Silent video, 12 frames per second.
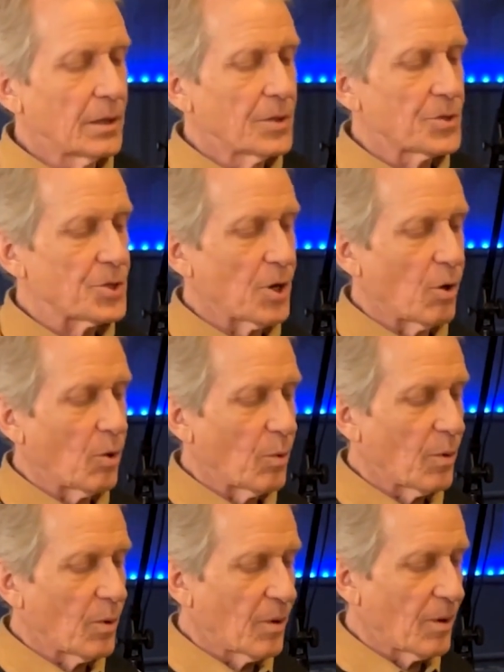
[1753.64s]

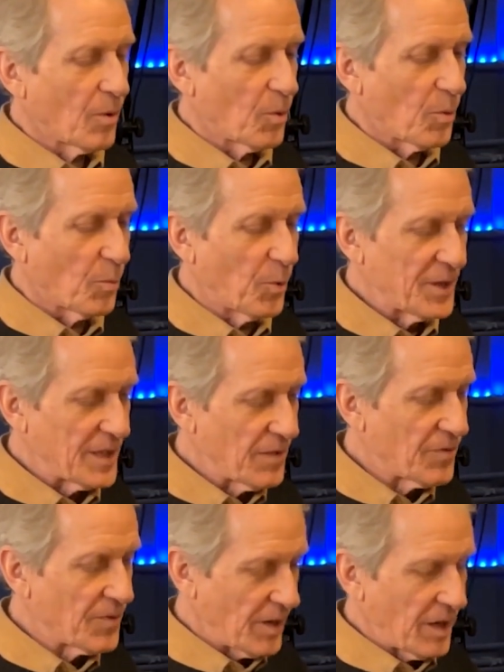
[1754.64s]
So what
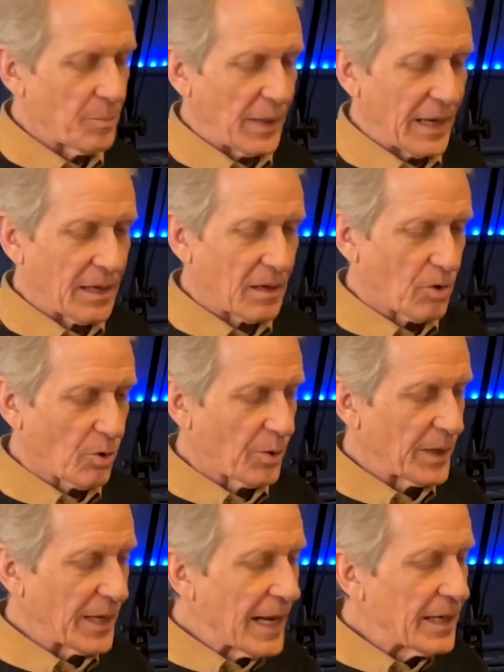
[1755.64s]
they've done by
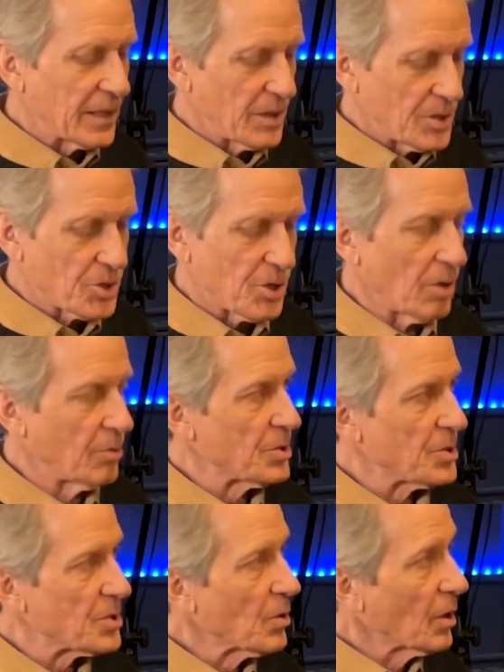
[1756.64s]
creating these
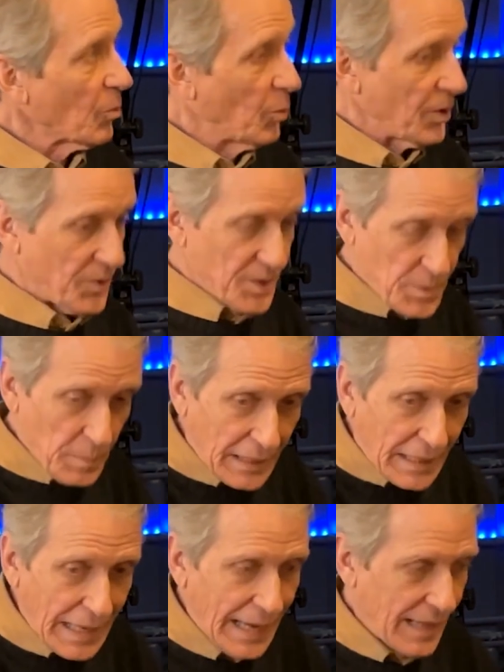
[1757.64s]
tones with this
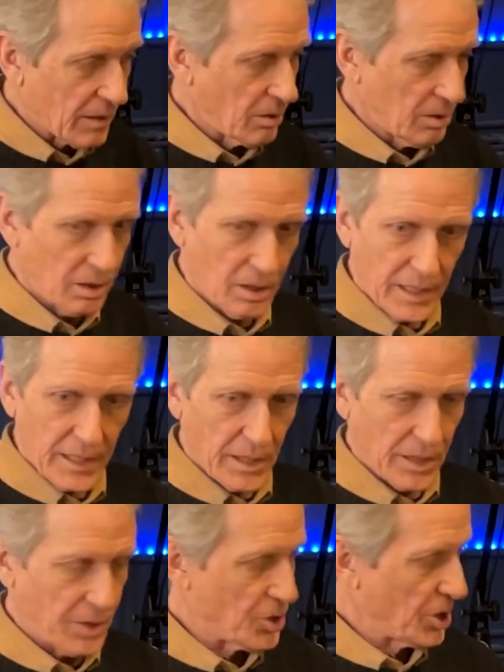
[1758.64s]
mechanical
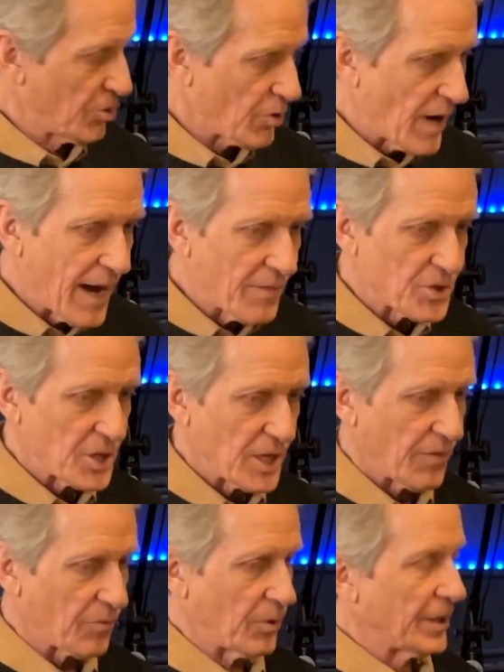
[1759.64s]
linkage and a drive
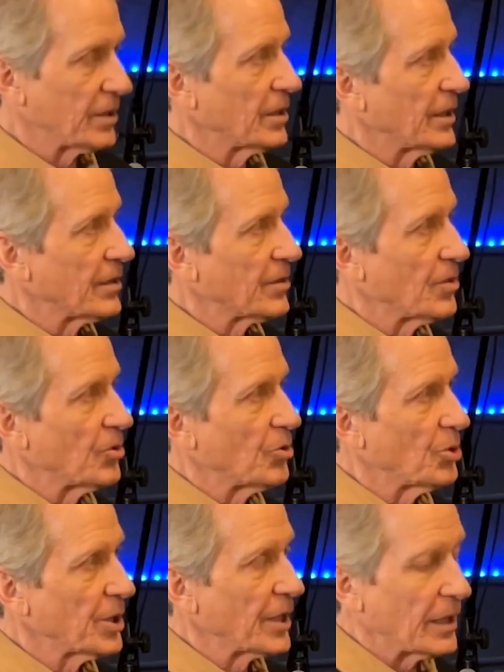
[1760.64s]
shaft running the length of the
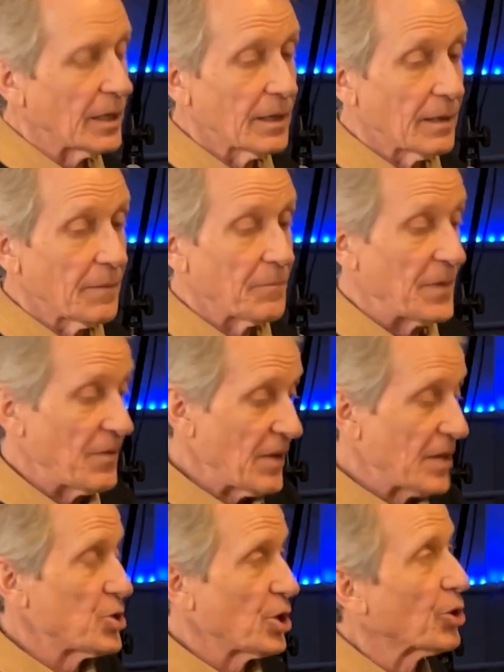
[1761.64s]
organ, they've
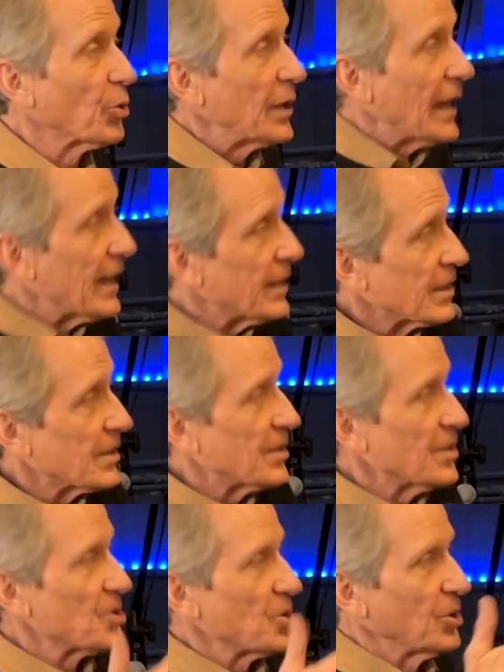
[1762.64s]
actually created
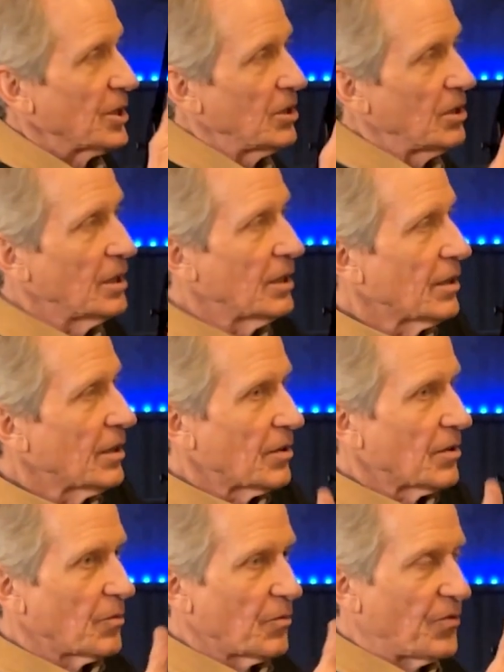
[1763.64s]
this little
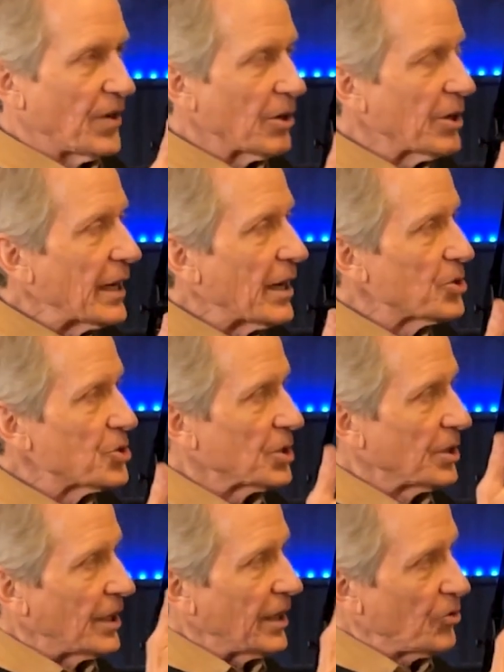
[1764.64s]

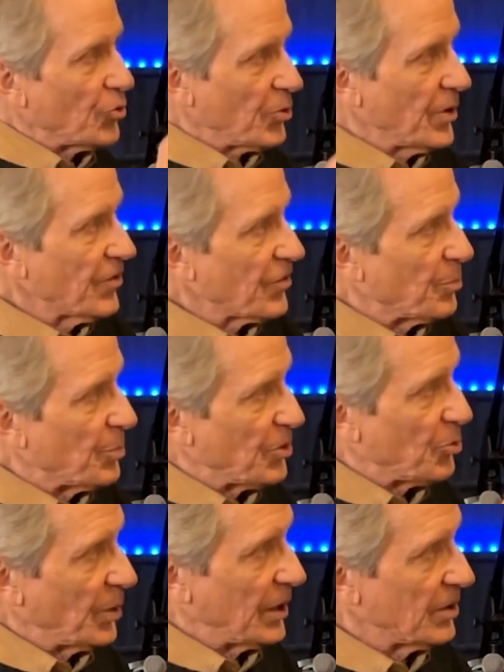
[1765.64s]
variation and drift
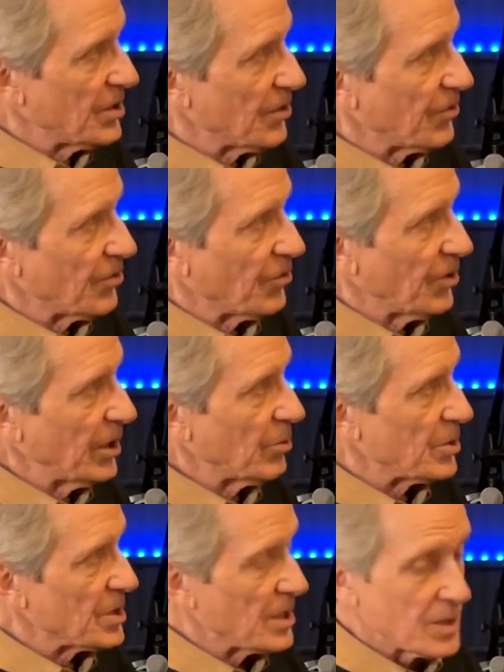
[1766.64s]
between the different
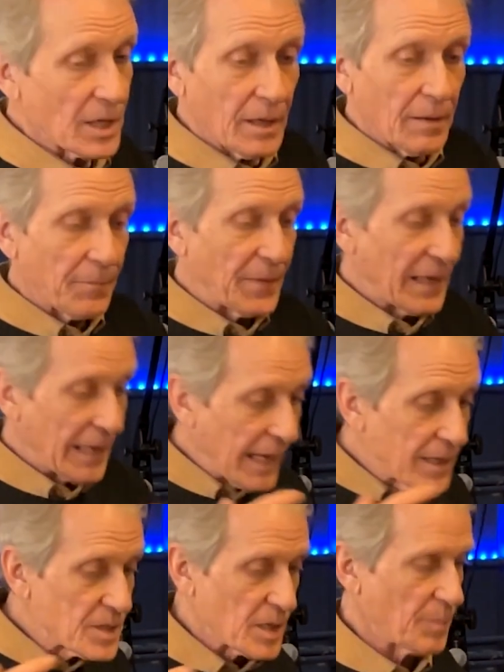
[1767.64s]
frequencies that
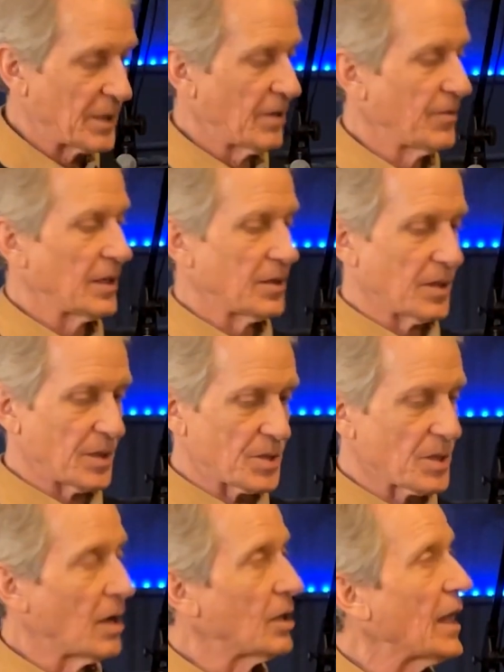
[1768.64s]
ends up giving this
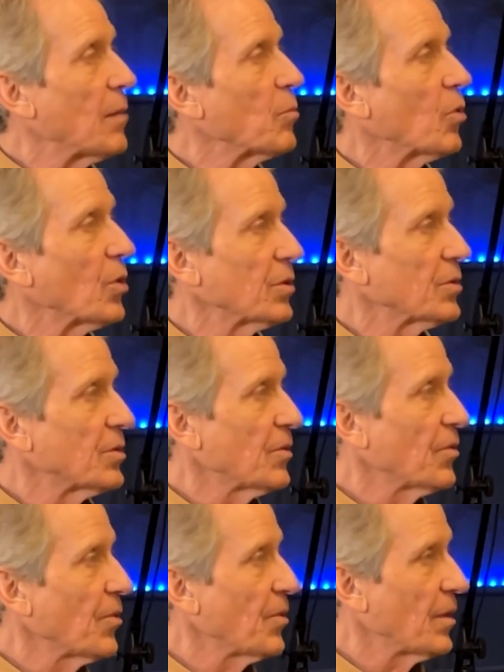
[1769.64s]
a lot more
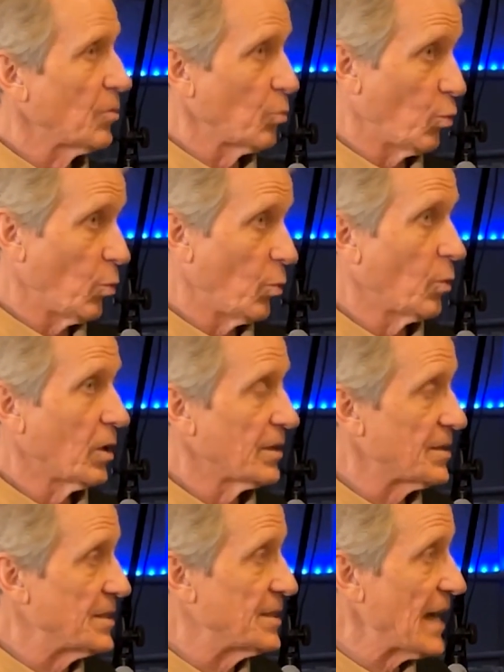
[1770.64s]

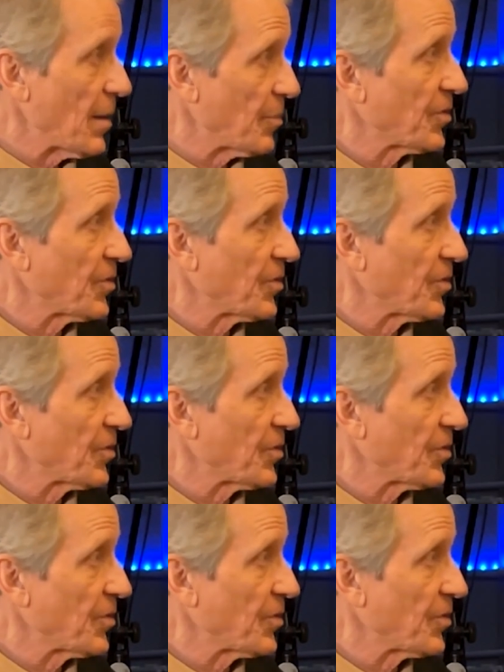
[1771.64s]
depth.